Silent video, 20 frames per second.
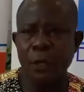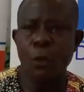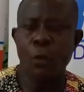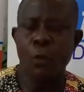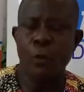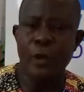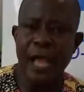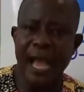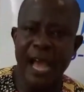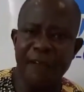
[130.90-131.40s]

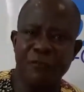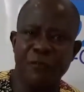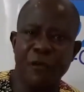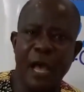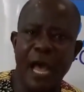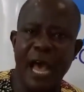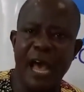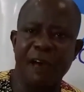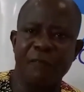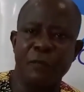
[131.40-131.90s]
We have to
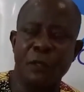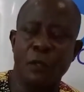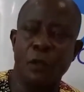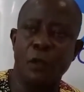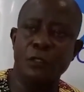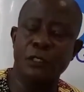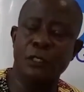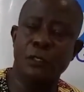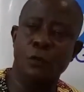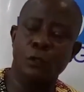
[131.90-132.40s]
hard,
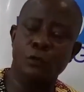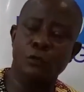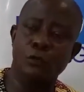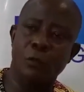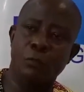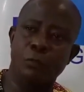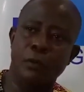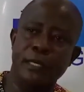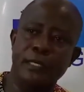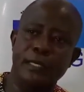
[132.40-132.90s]
because it got to a
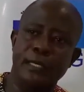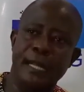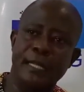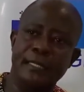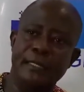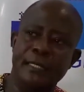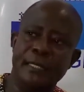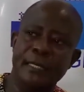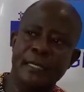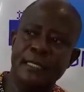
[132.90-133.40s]
point
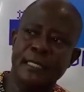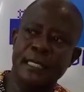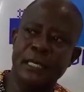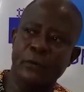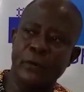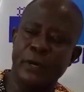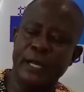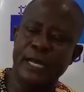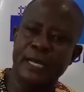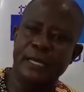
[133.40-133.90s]
that
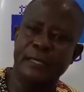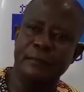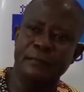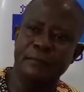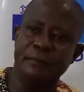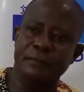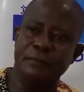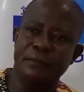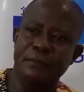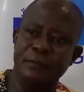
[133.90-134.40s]

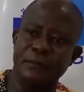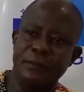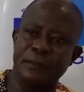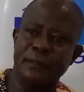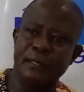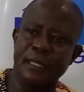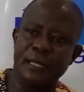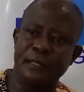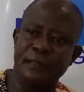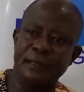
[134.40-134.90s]

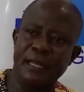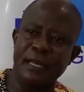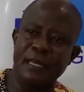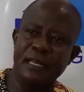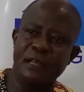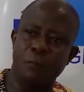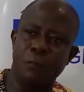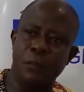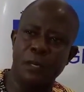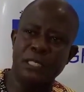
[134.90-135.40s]
they think
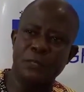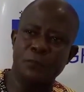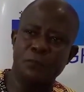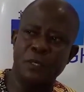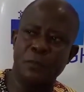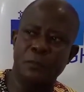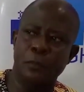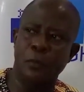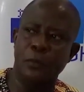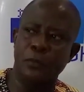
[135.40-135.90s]
the police
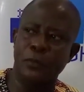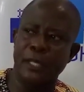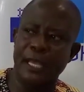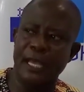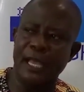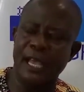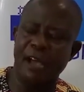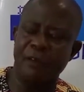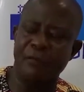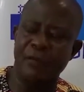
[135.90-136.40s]
people
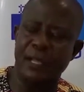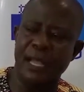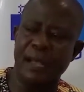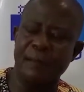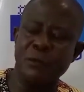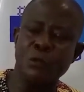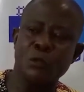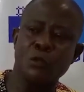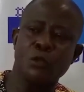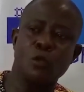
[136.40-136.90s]
there have
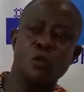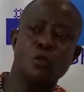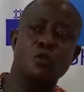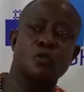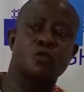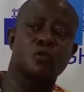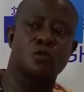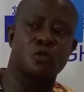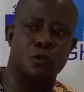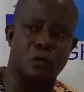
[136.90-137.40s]
become
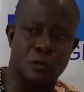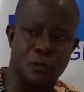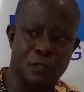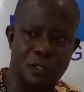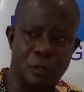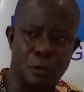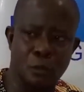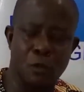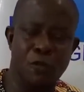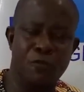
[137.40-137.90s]
used to,
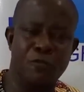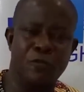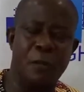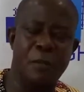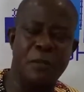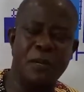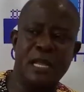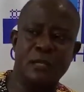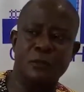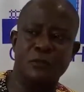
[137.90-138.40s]
so
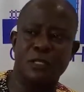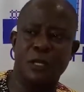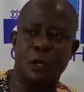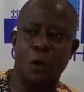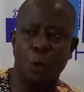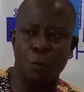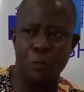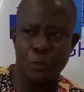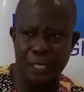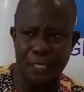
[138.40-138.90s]
familiar to the
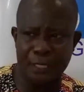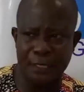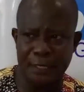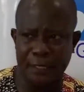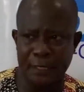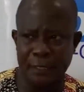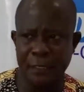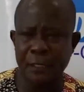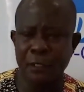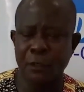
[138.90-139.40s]

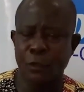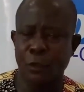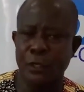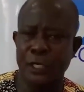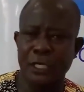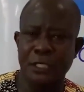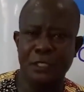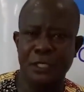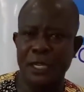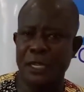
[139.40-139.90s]
community, so
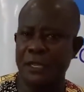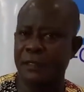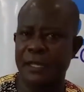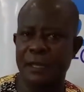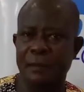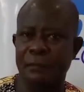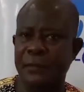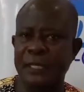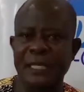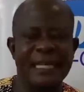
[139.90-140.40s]
they change
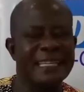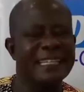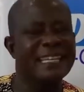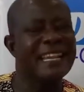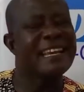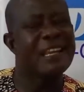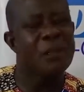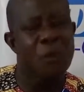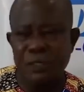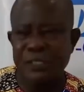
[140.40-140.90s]
them. The
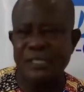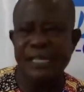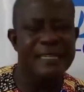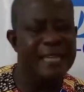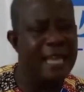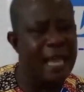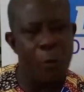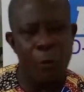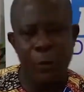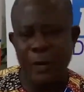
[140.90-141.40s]
news said
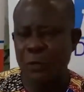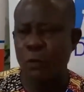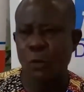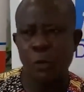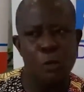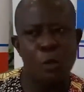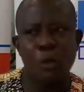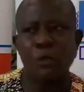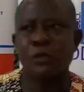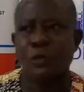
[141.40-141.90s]
that one
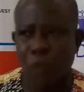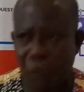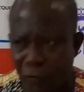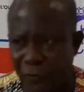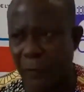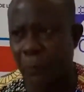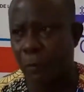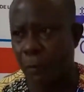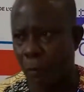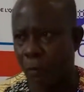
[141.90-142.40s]
could not solve
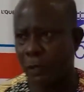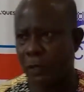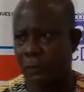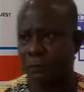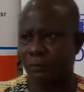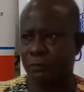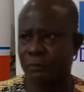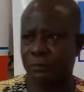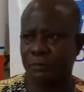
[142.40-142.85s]
the problem.